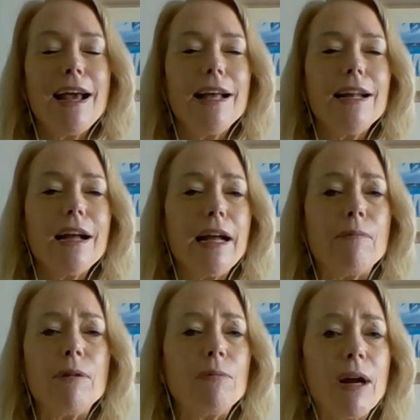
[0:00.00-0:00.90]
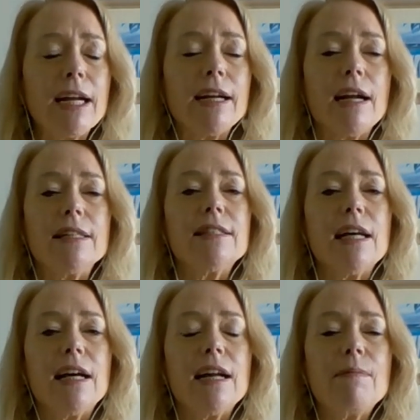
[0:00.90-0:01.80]
And, and we recognize
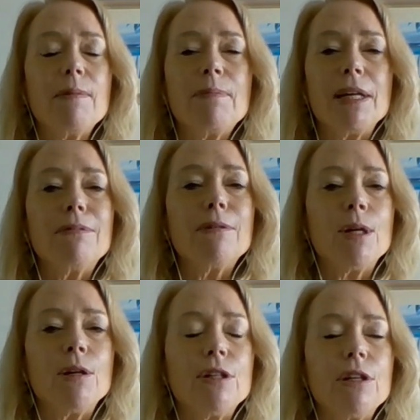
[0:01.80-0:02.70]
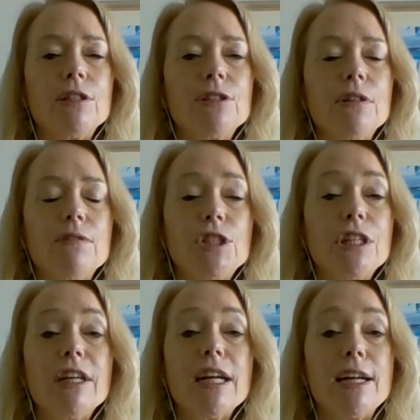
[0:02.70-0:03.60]
that. I'm a big proponent also of
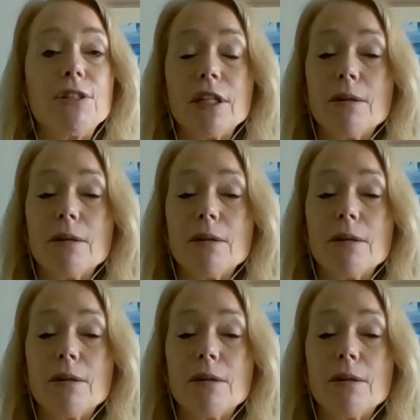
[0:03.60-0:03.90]
geriatric